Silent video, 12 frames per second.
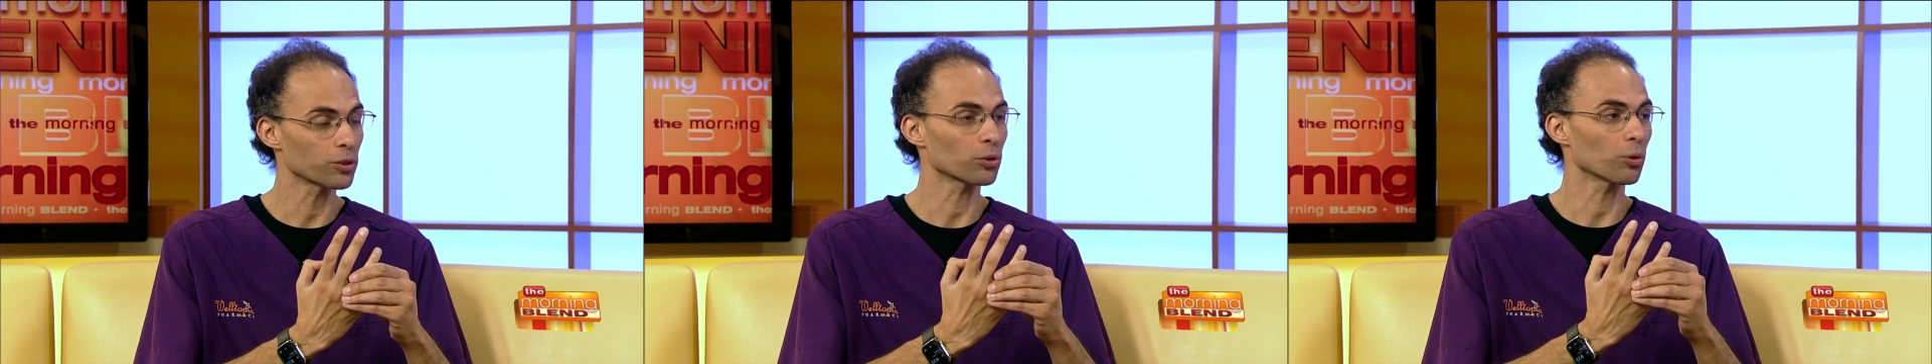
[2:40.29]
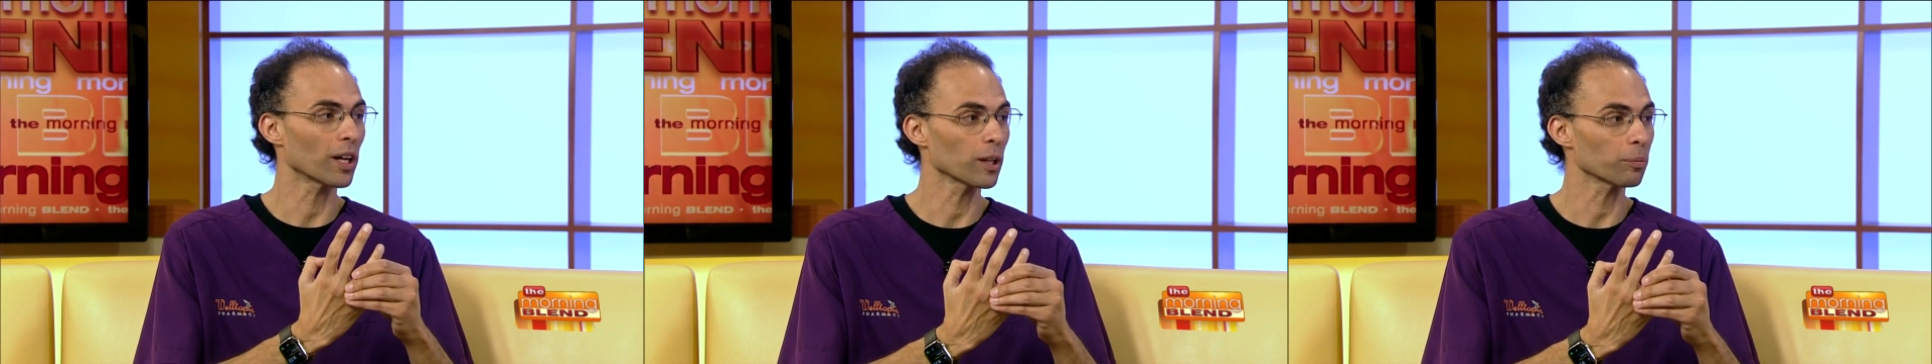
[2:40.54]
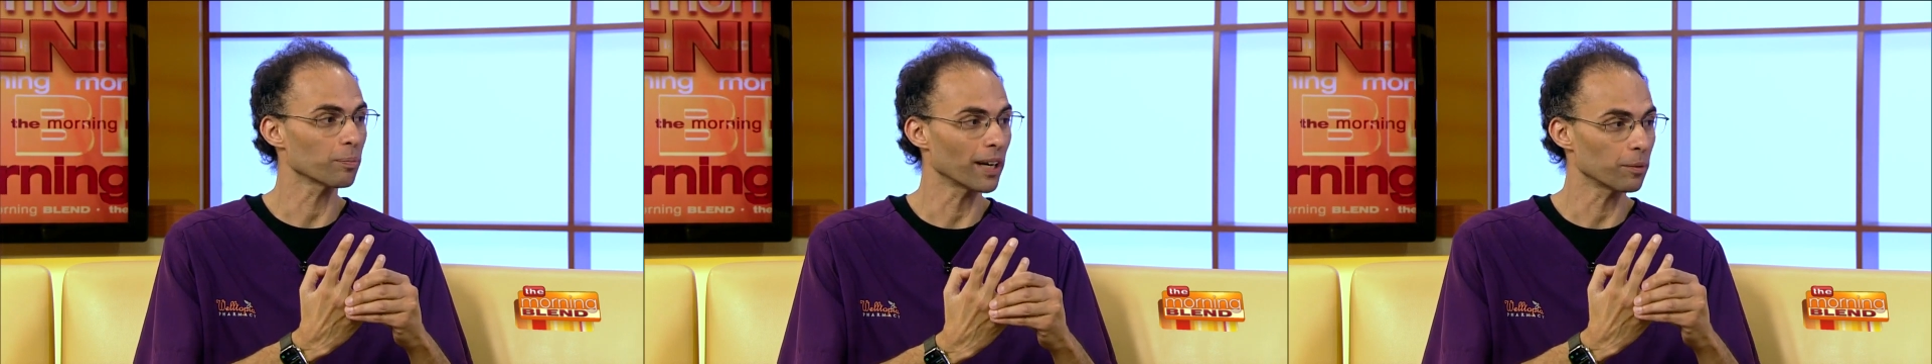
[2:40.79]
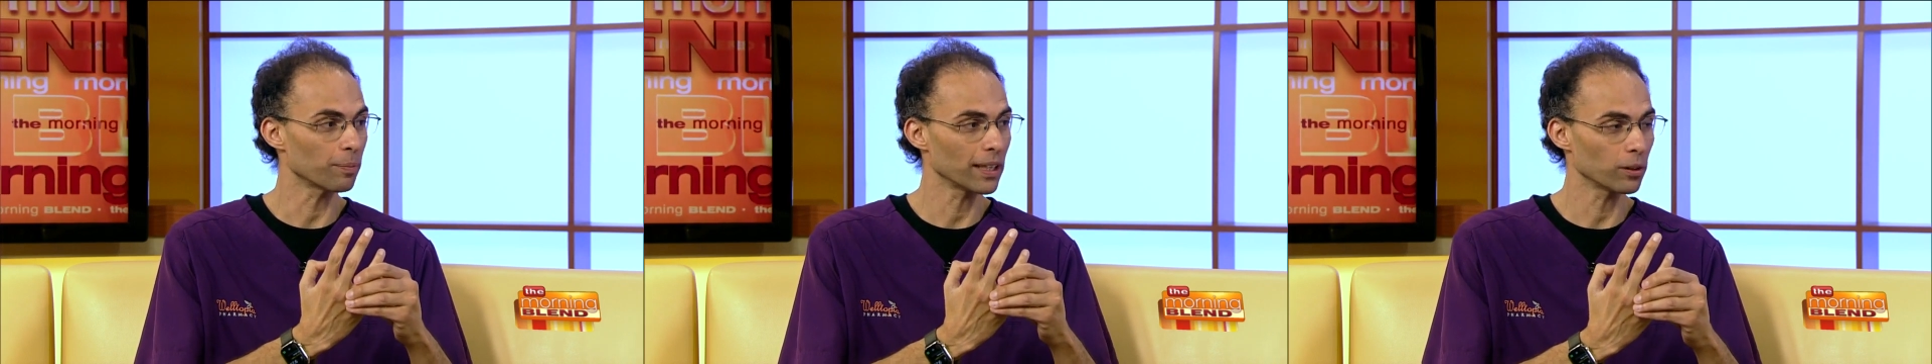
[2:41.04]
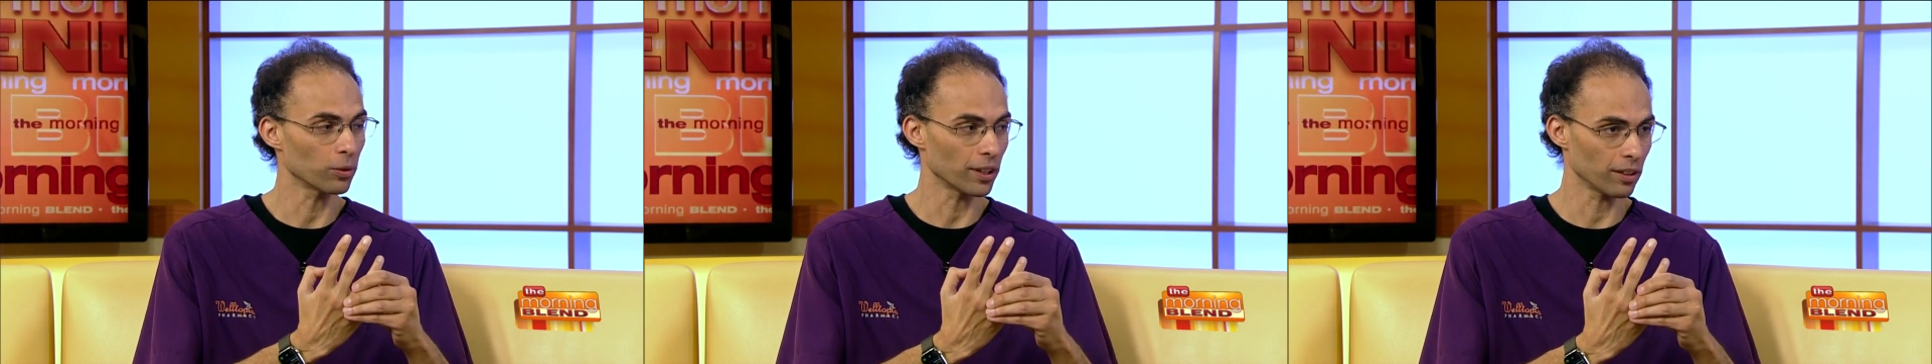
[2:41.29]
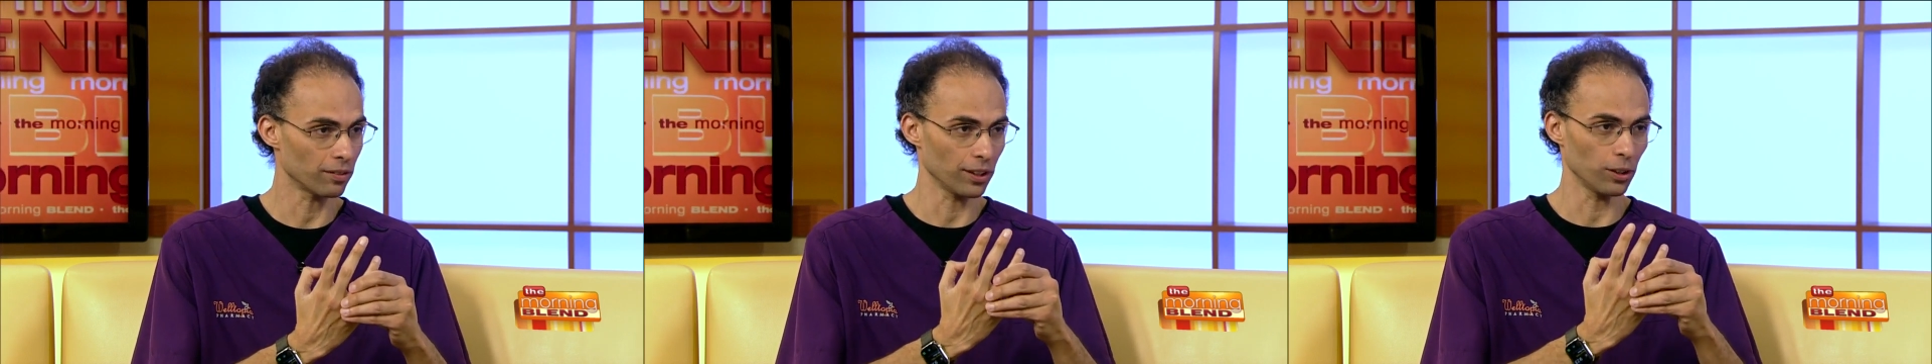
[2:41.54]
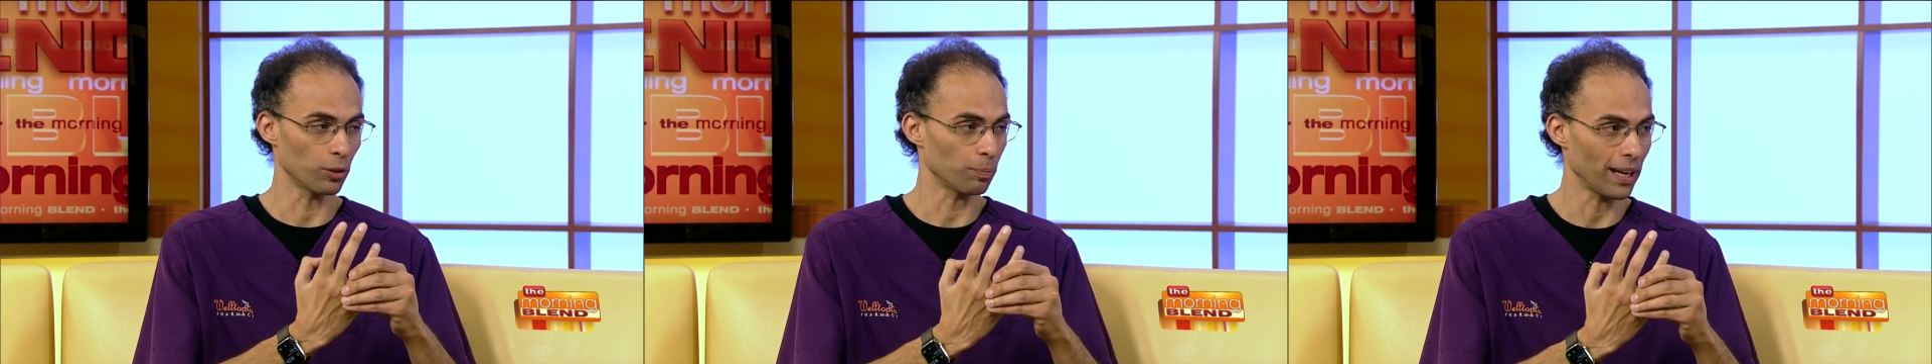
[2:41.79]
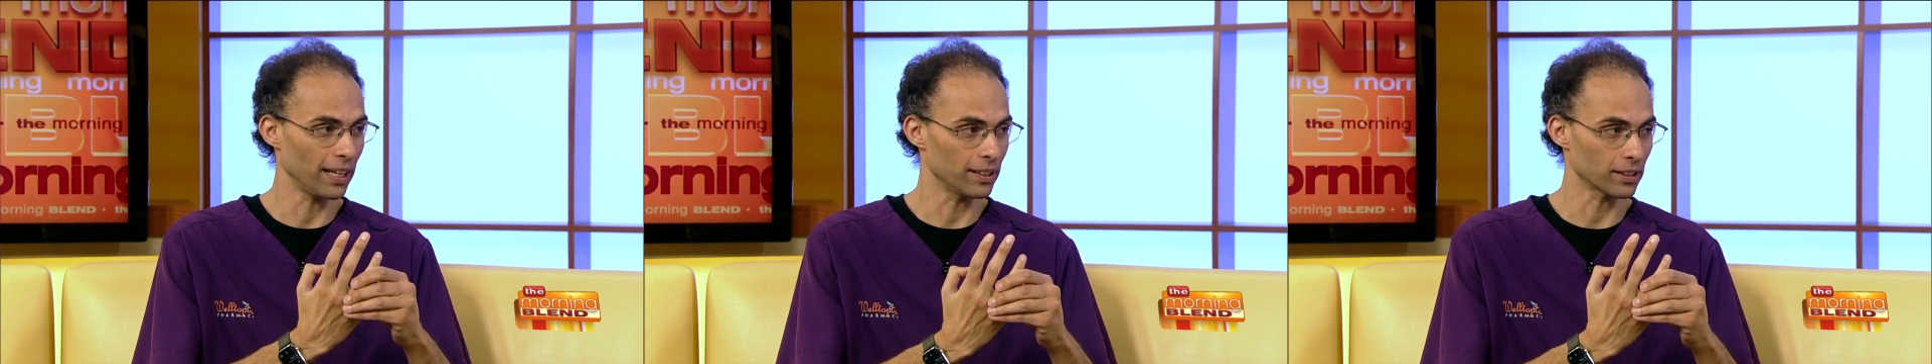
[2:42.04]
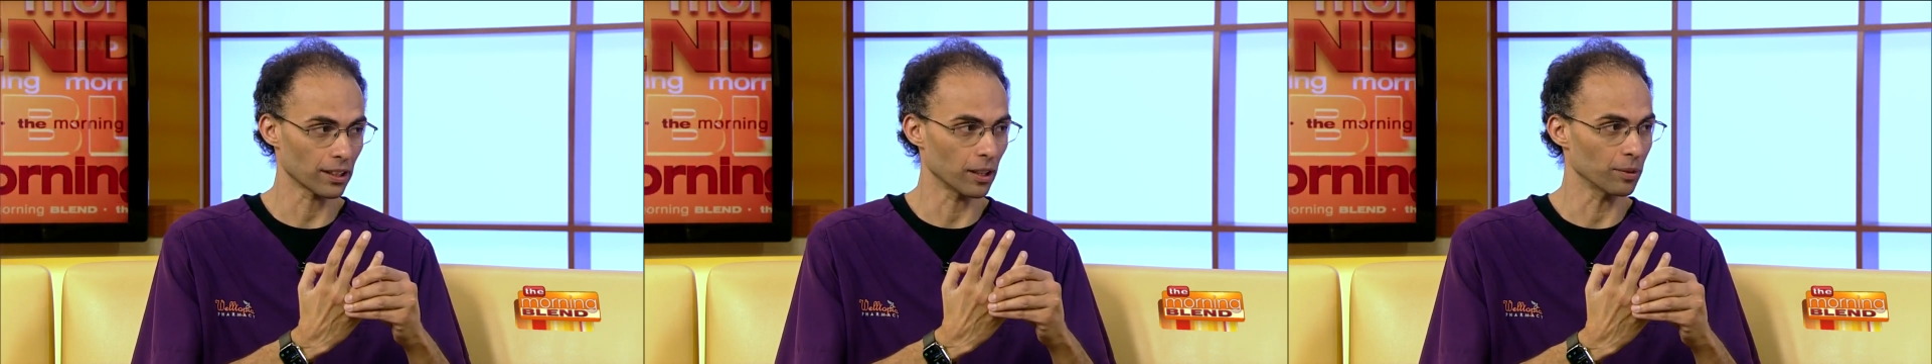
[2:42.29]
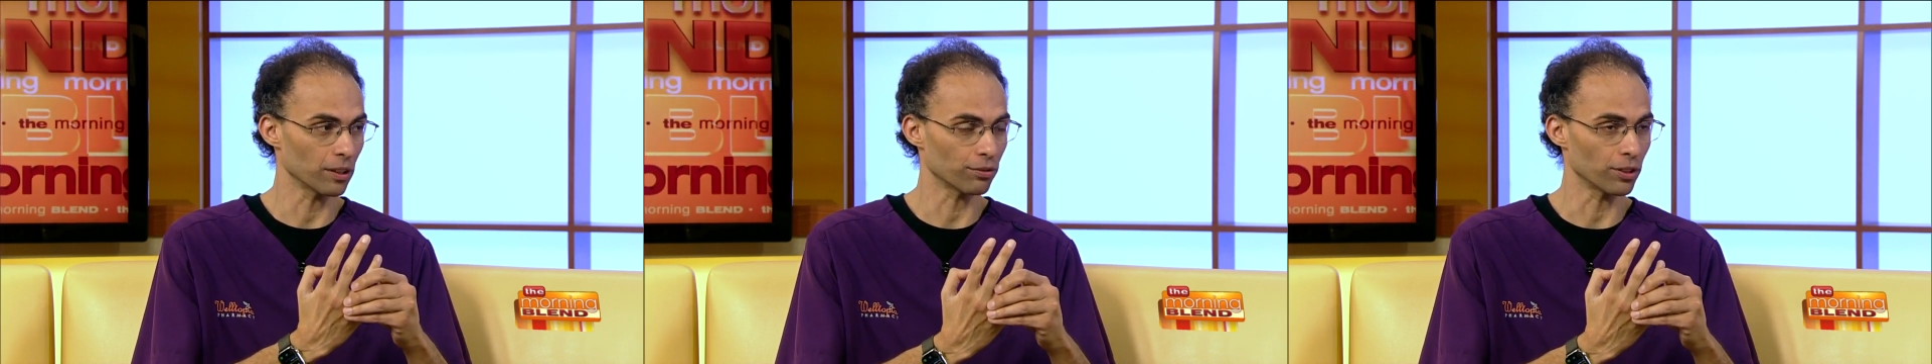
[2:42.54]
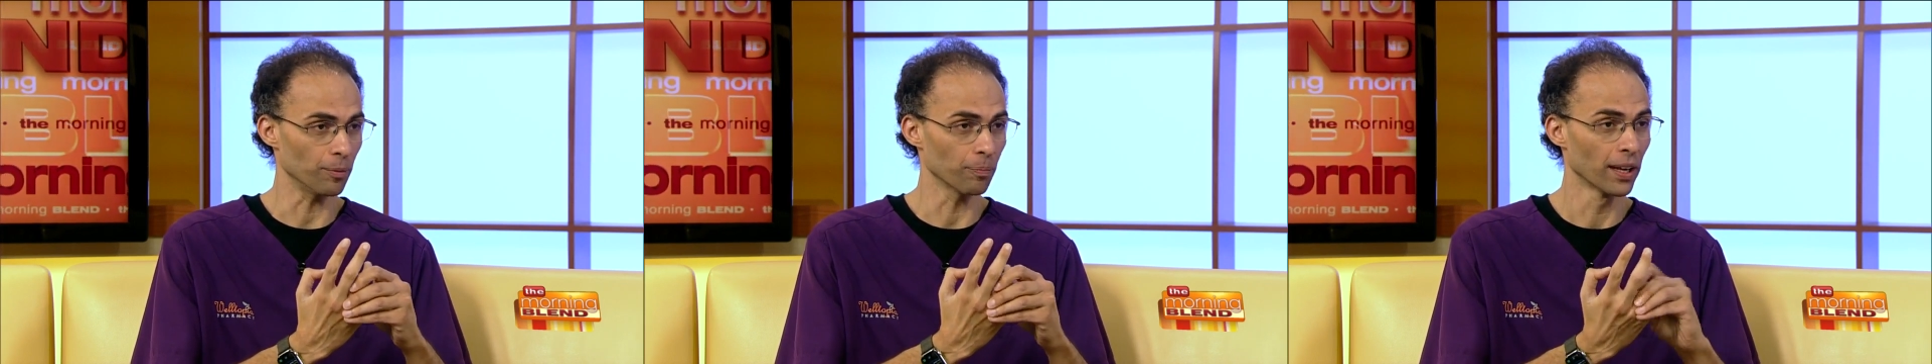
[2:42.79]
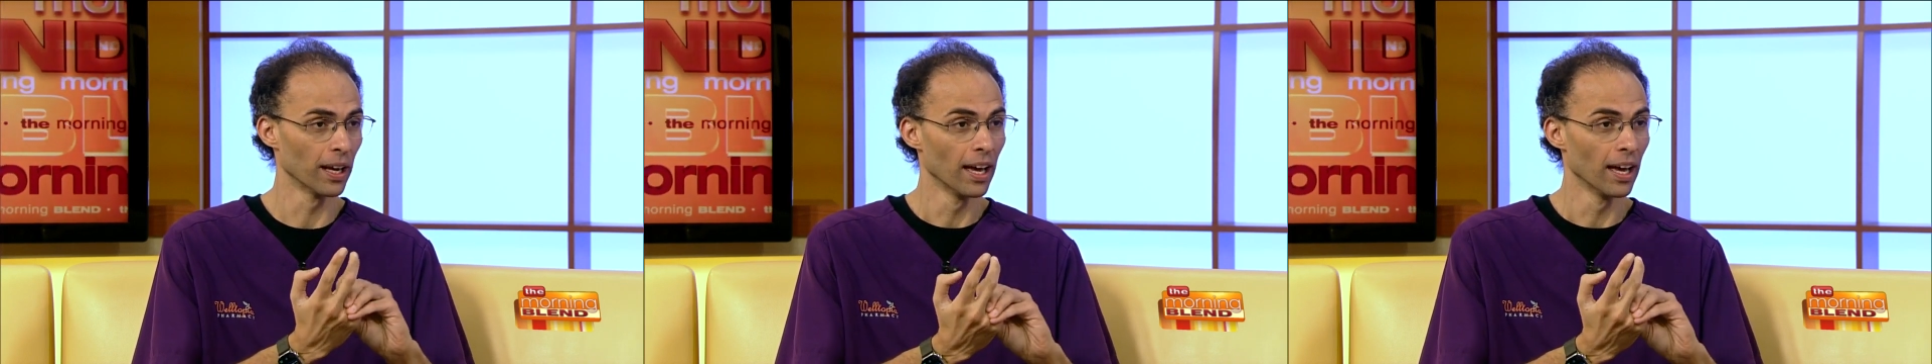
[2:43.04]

to help my pain, whatever your pain is coming from.